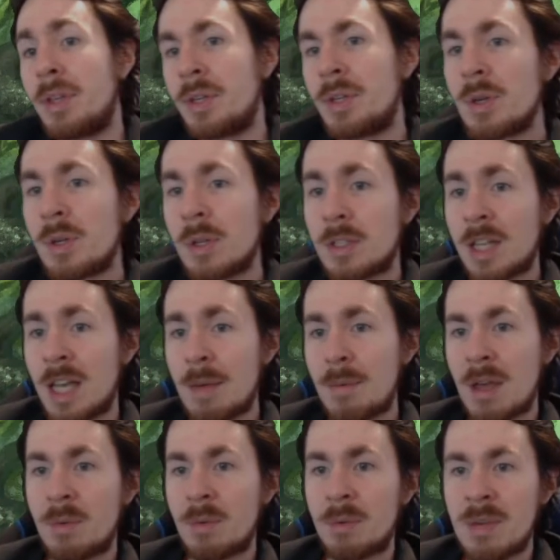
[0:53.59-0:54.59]
you can tap
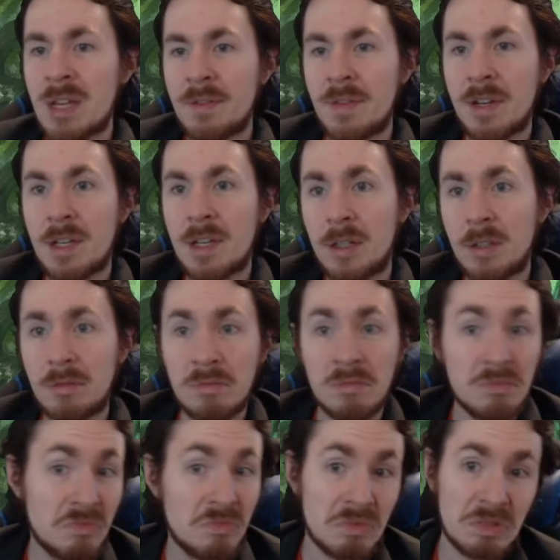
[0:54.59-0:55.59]
add one mana of any color
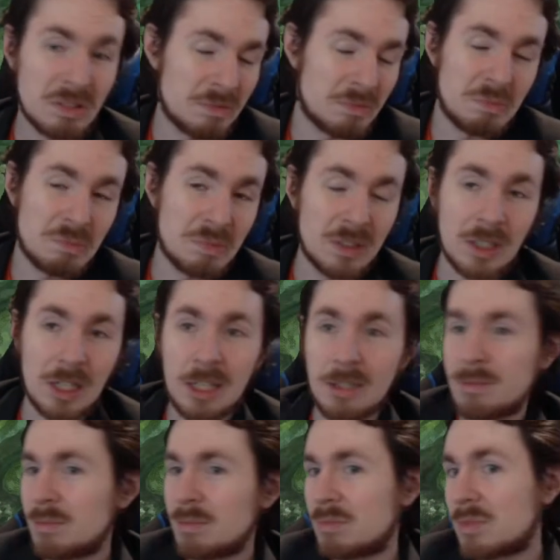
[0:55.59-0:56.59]
Okay,
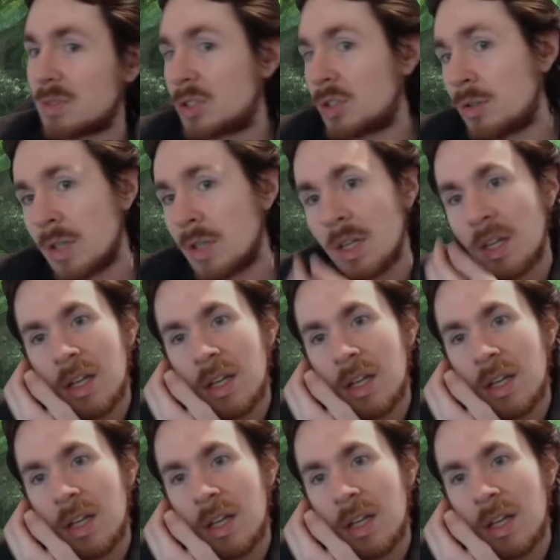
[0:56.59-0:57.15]
sure.